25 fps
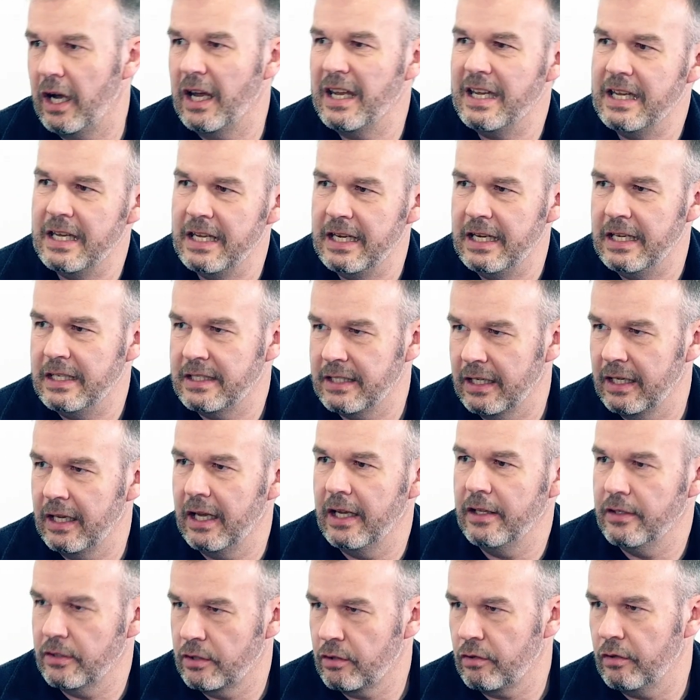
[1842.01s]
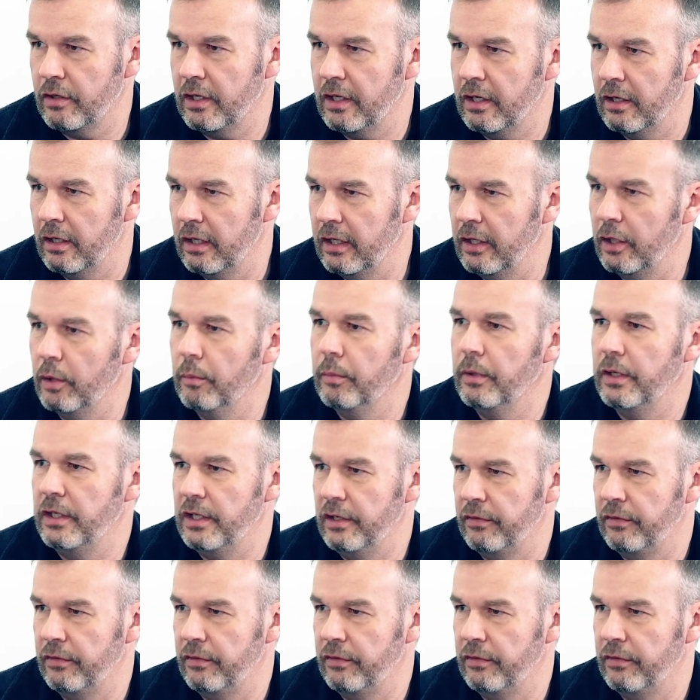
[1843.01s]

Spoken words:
I need to lay the screen a little bit